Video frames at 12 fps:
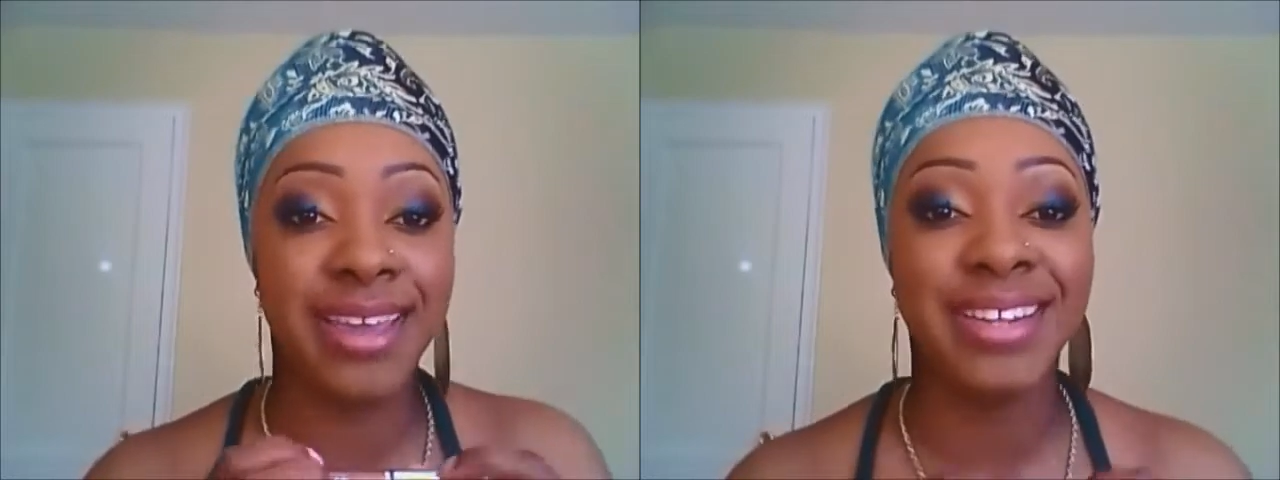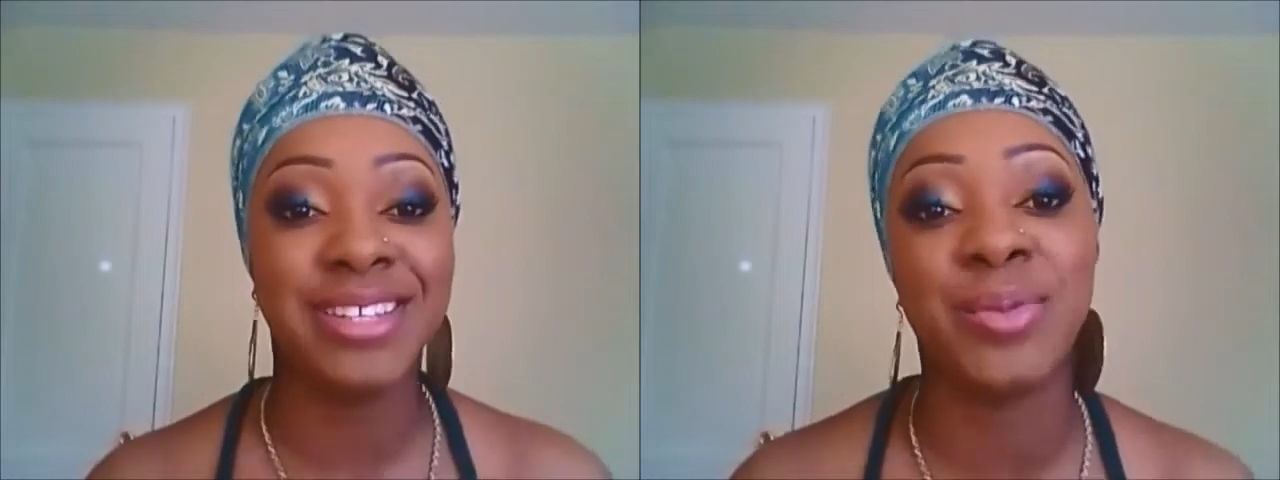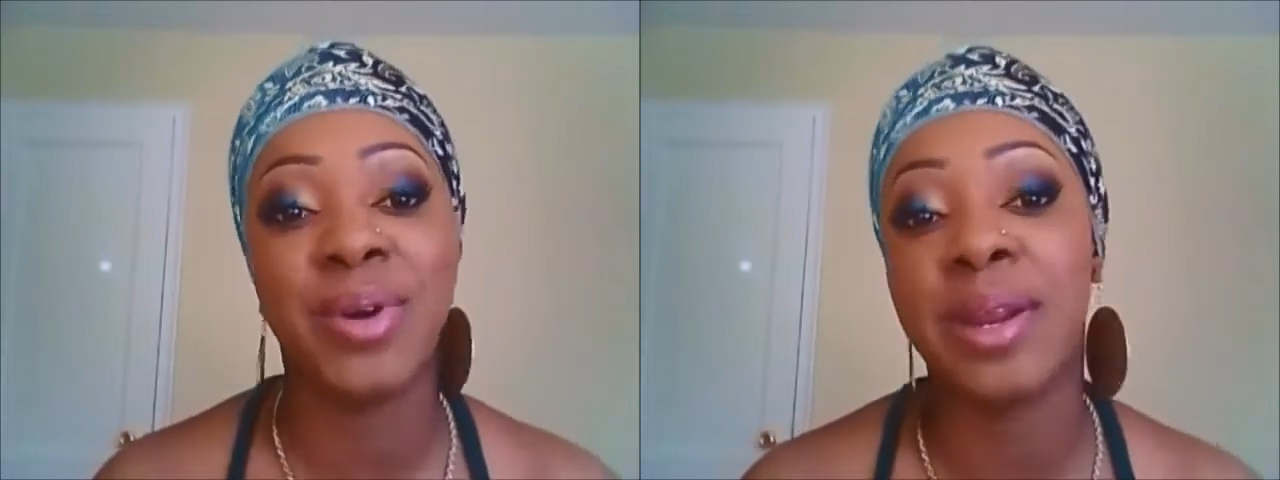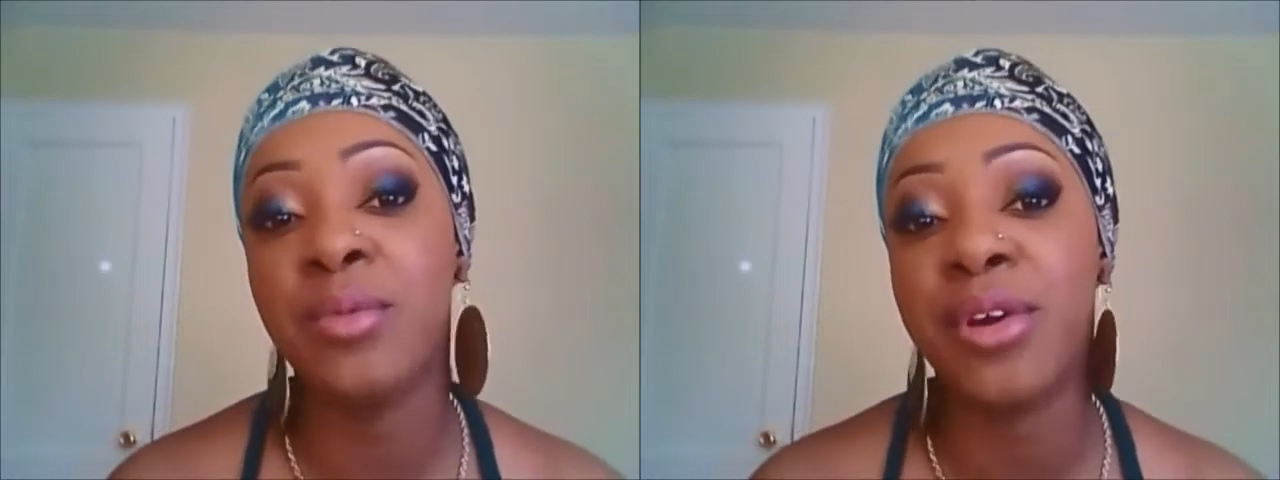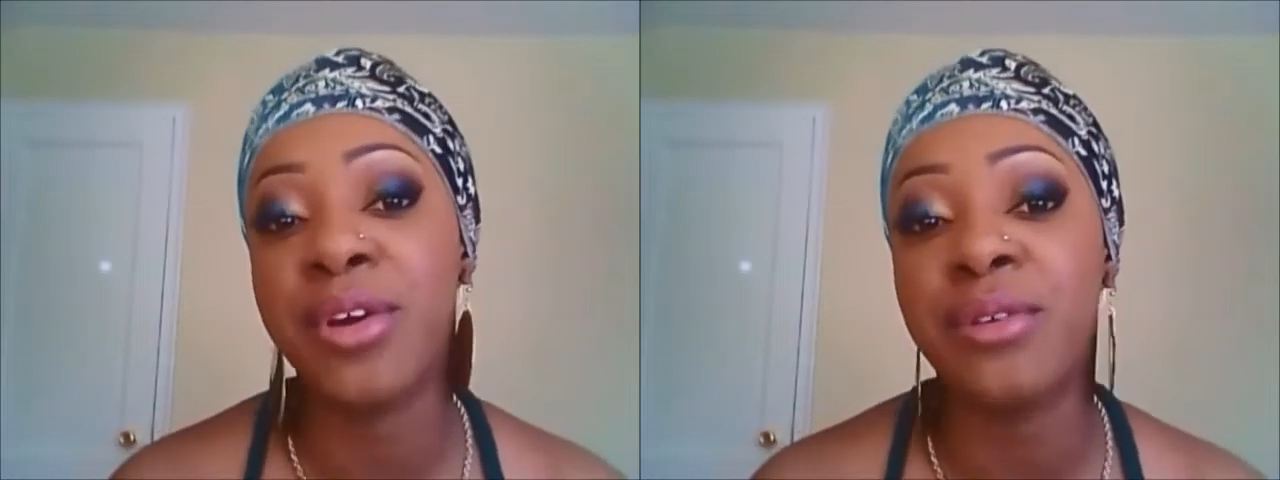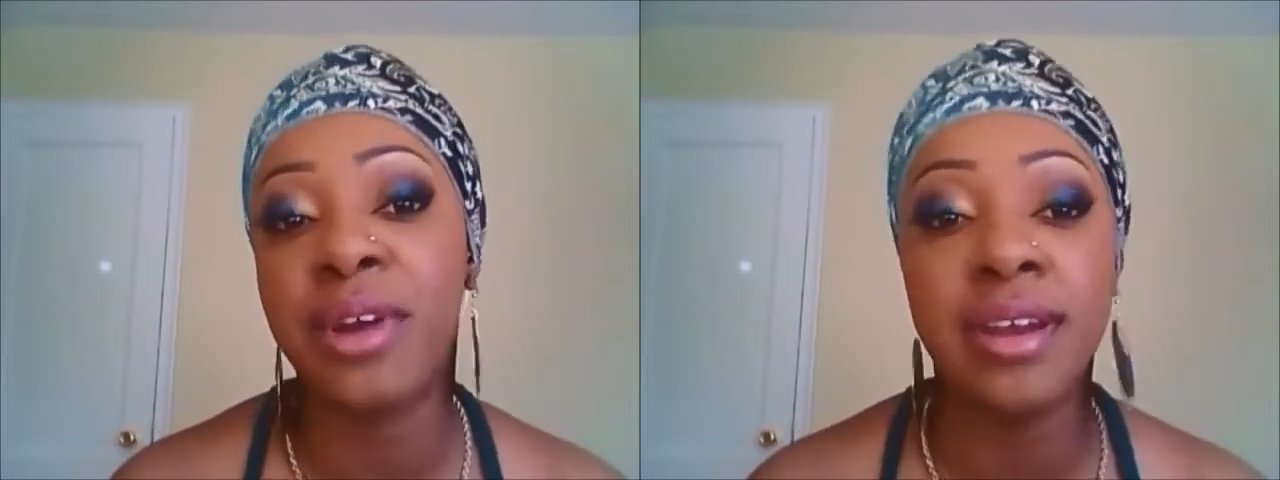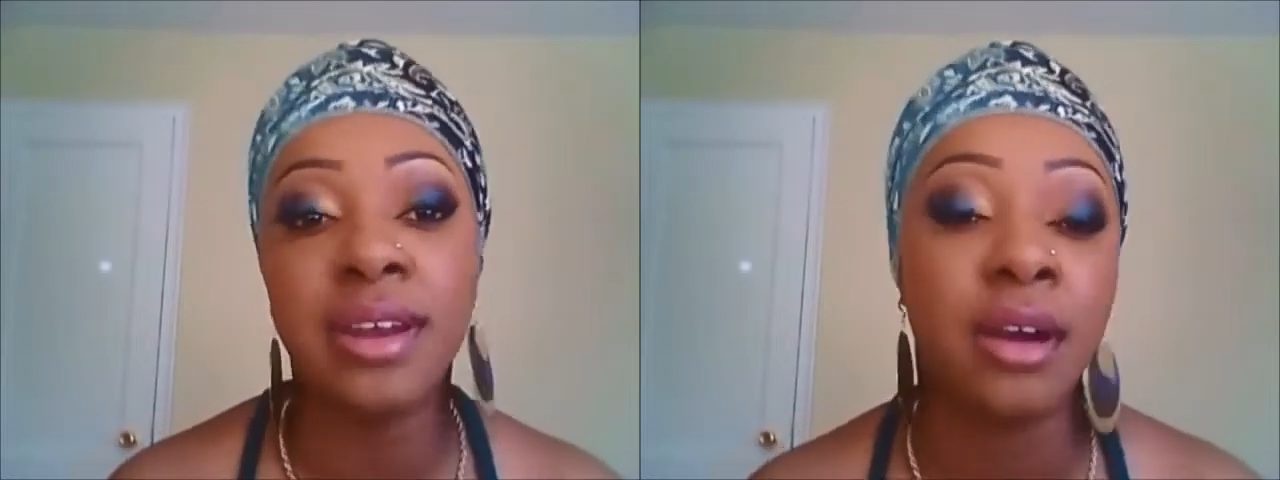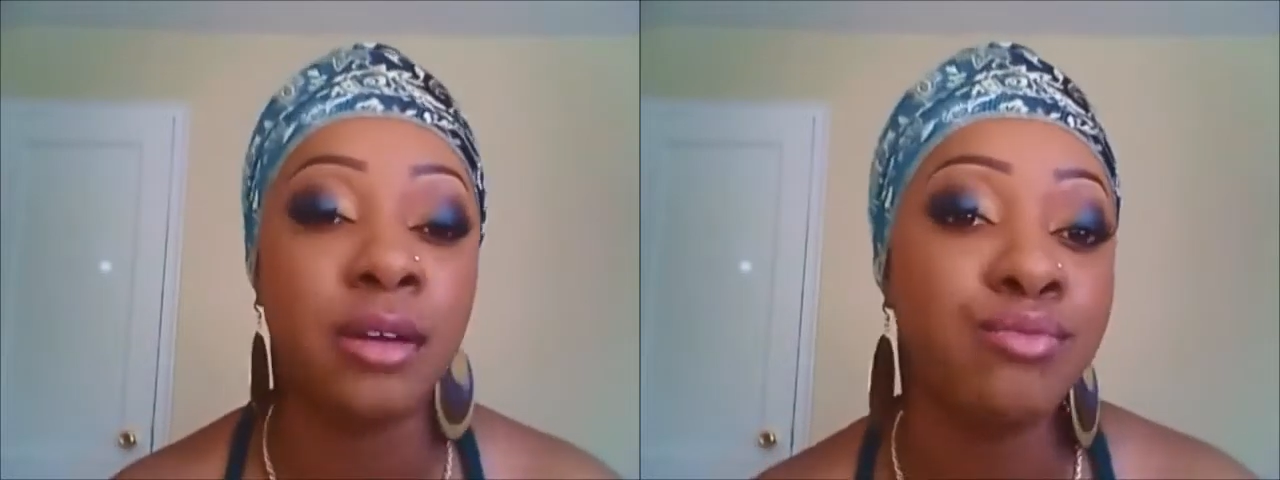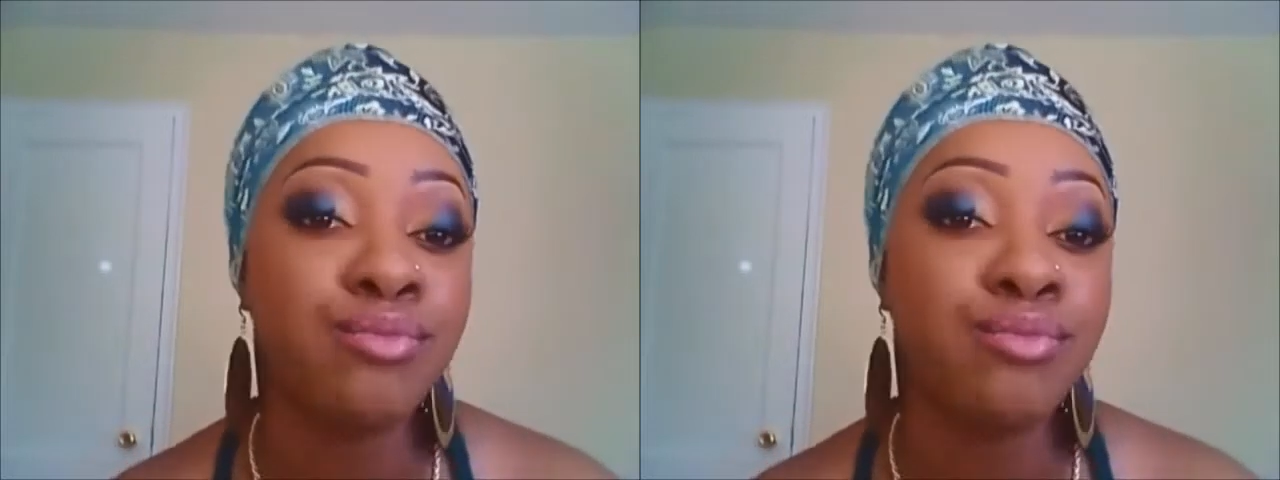it's what I'm wearing right now.